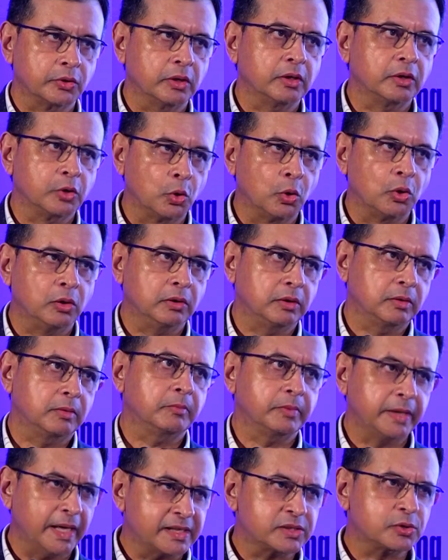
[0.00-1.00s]
role.
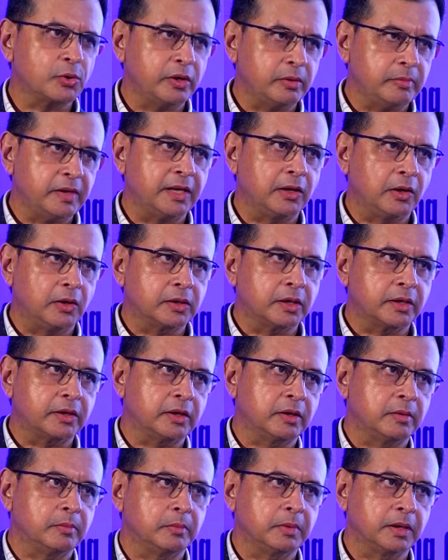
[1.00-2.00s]
That's going to be a longer
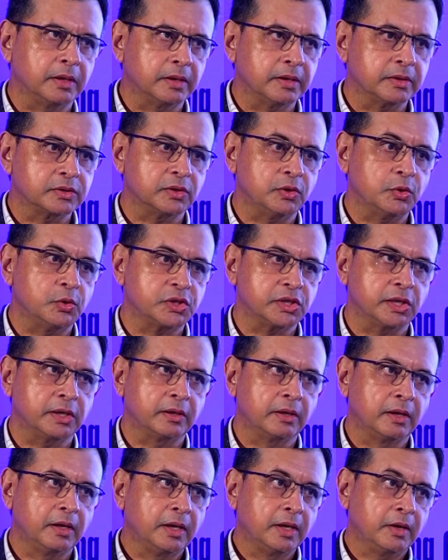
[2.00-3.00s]
term
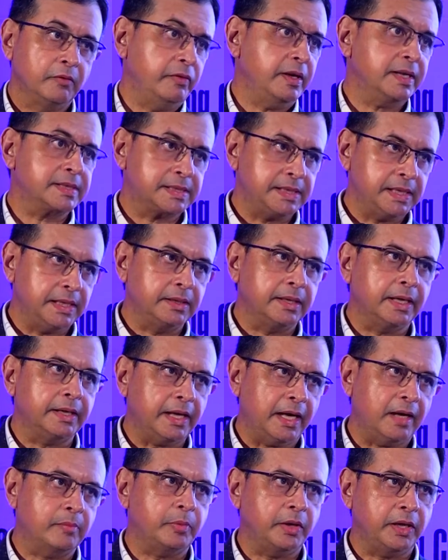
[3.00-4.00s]
solution. We have seen that
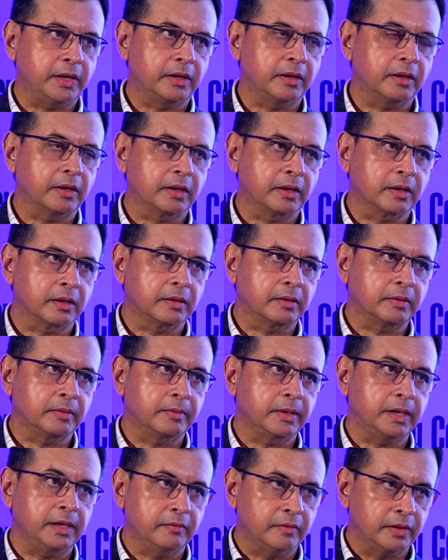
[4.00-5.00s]
happening
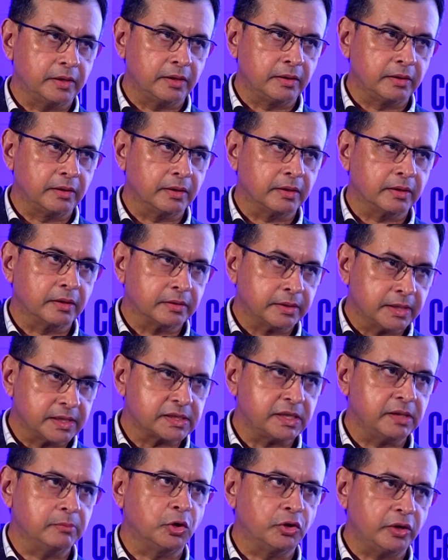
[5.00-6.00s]
even in
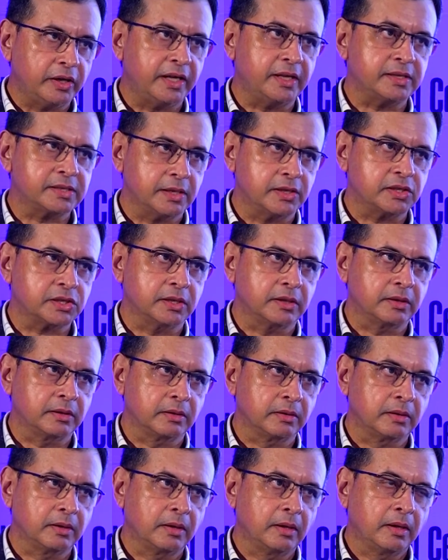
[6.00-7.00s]
this demonetization.
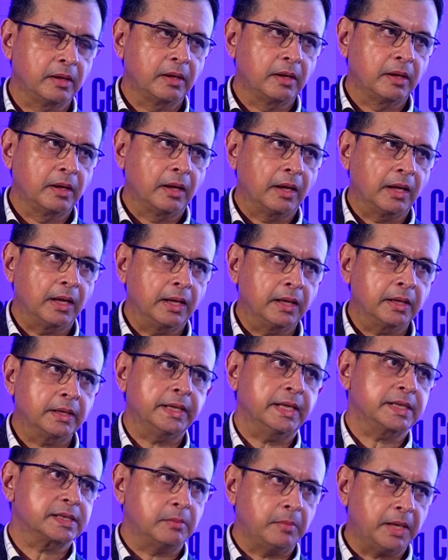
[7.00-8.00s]

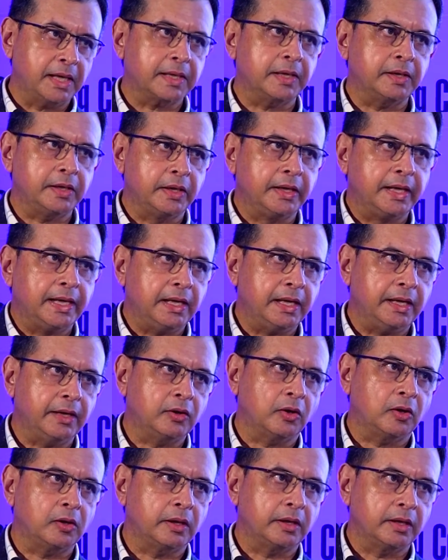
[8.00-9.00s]
There is a market in Delhi
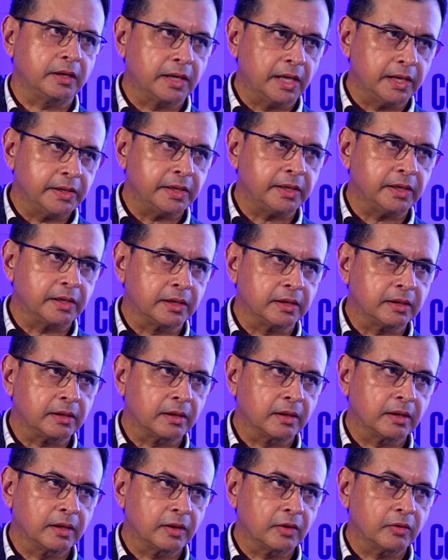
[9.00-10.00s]
called Gandhinagar,
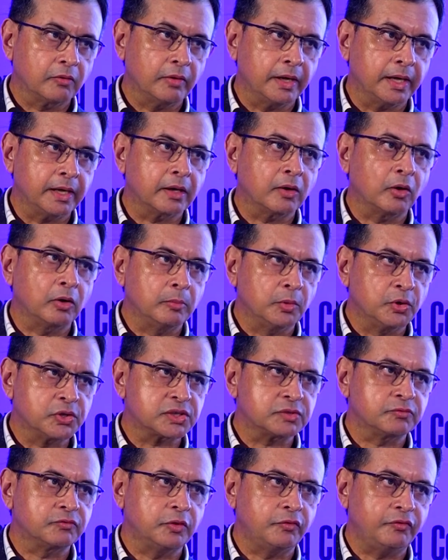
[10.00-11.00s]
where
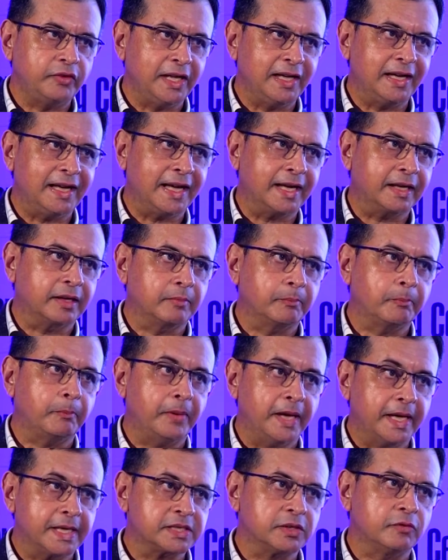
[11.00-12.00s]
almost 50 lakh
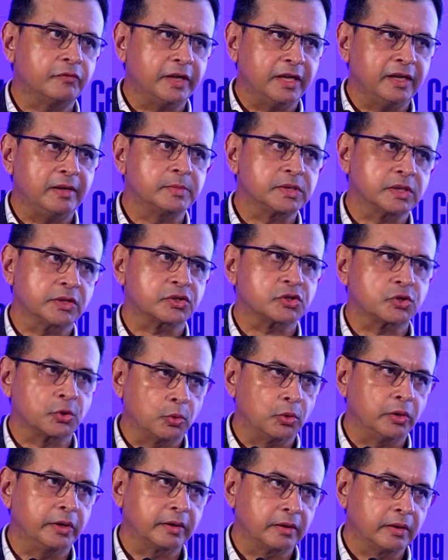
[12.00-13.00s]
pairs of denims are
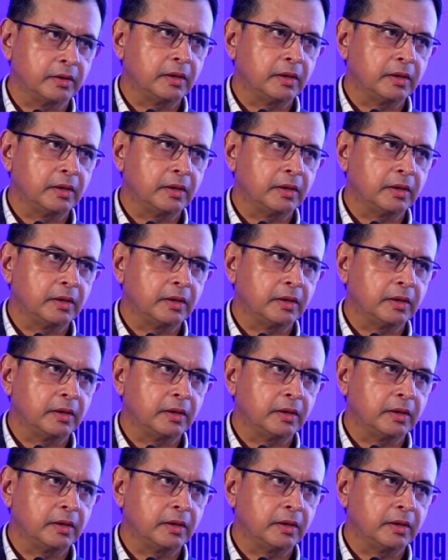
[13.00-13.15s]
sold.